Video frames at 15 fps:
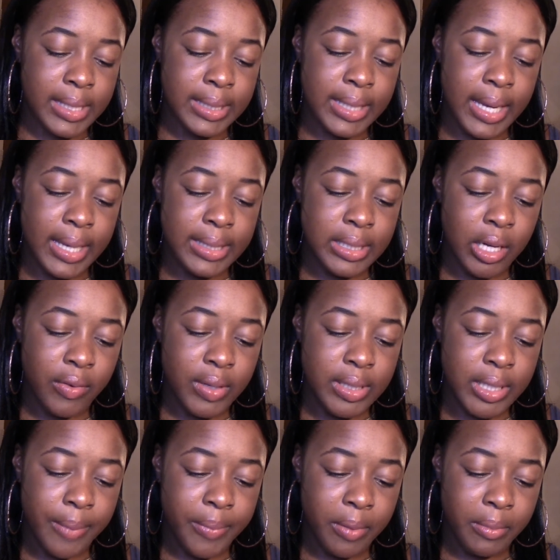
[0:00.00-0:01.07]
a dietary
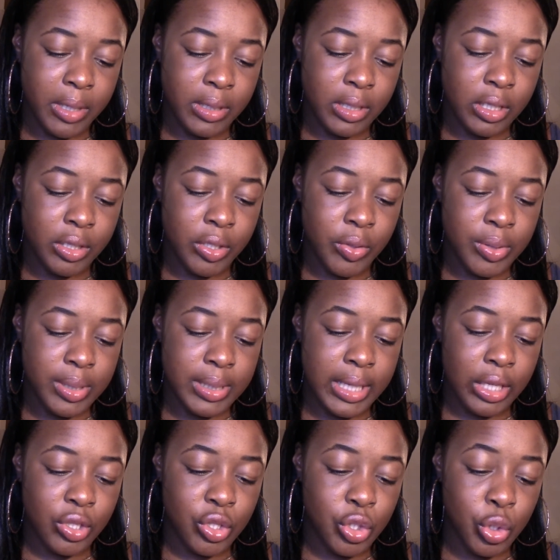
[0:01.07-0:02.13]
supplement, adults
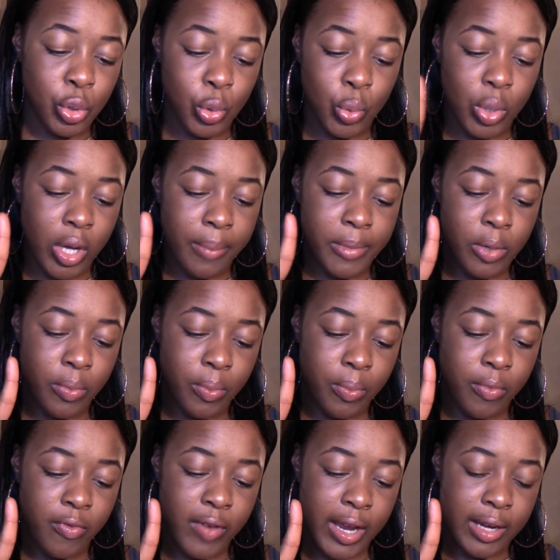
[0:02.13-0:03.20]
take 2 gummy
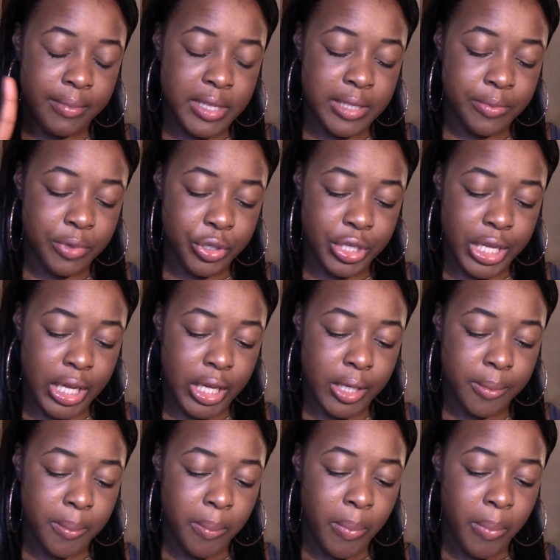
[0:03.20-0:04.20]
vitamins per day.